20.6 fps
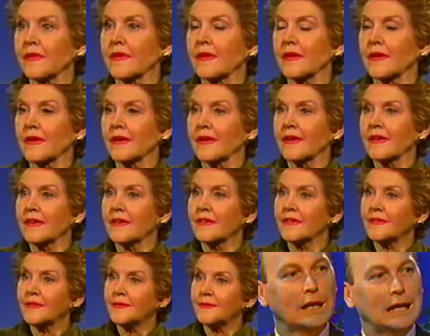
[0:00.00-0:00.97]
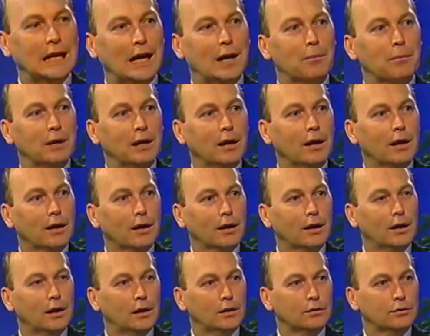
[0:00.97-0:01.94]
It's the dynamic
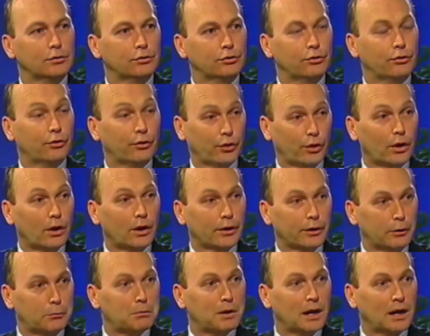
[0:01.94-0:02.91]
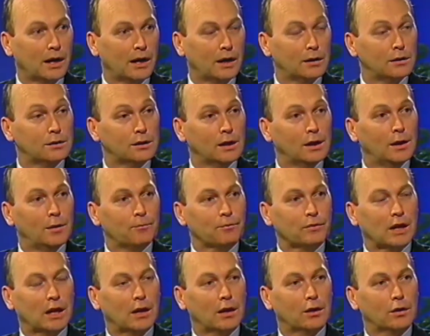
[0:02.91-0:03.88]
of thought or mind.
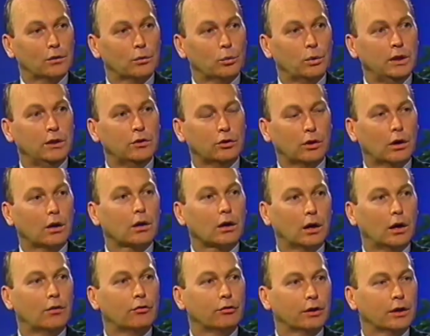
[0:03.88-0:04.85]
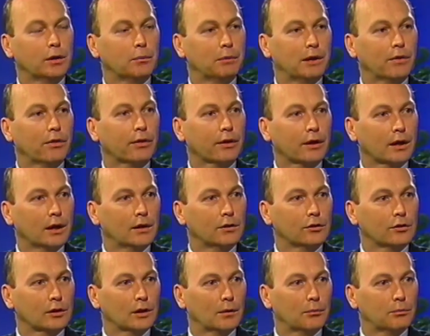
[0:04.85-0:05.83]
And we talk often about the
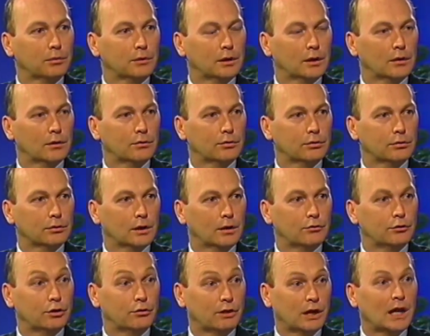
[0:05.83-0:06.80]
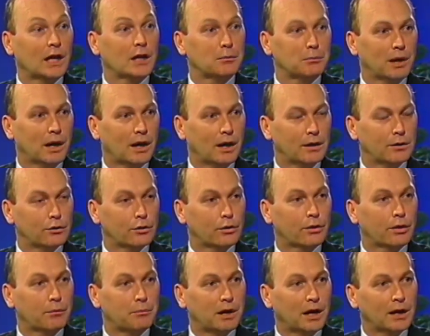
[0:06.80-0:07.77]
concept of divine mind, or
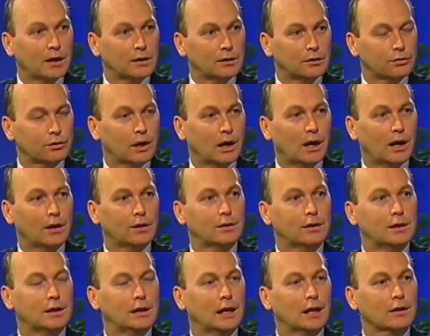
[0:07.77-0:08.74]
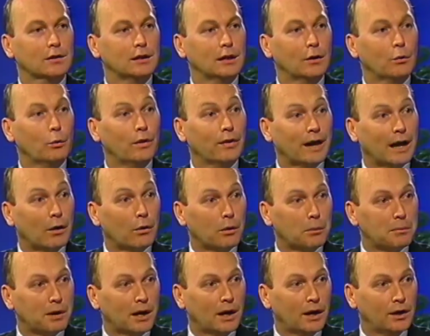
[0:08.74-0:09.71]
the mind of God connecting with our
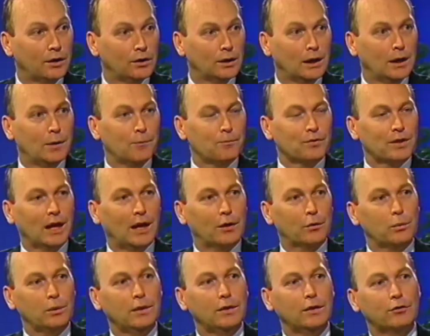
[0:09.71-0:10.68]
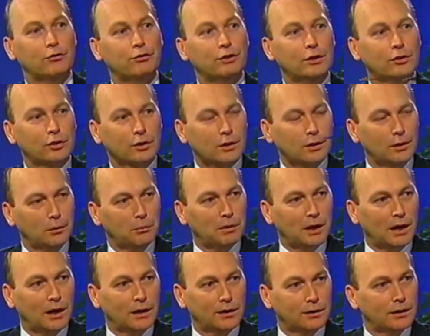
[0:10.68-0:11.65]
mind. And when the physical
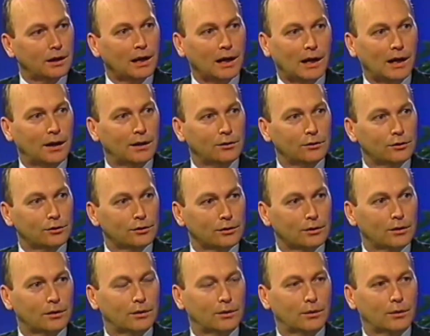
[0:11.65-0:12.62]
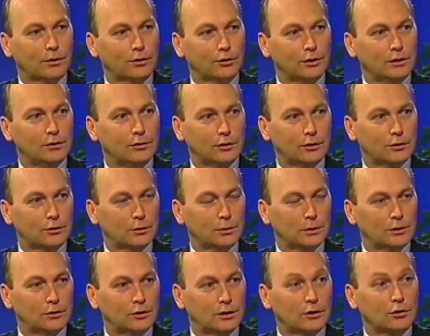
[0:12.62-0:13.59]
mind dies or ceases to
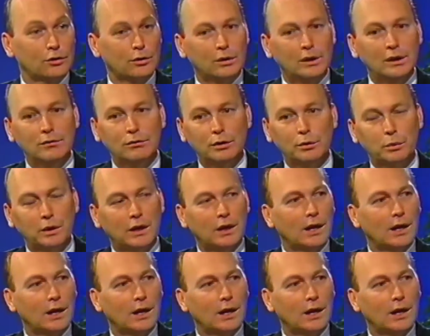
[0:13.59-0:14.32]
exist, or even when it